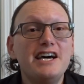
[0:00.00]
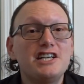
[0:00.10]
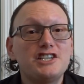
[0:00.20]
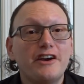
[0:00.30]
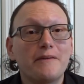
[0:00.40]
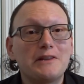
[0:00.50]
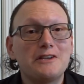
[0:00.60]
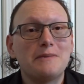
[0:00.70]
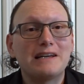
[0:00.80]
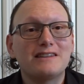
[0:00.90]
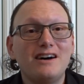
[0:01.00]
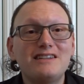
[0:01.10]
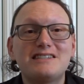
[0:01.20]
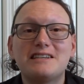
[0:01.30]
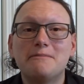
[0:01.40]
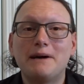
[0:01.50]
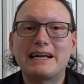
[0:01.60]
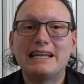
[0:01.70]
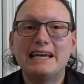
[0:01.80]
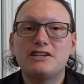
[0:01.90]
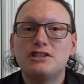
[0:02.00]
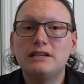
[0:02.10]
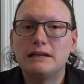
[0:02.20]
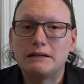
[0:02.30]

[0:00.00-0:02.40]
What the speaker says: sharing with you my thoughts, my collection,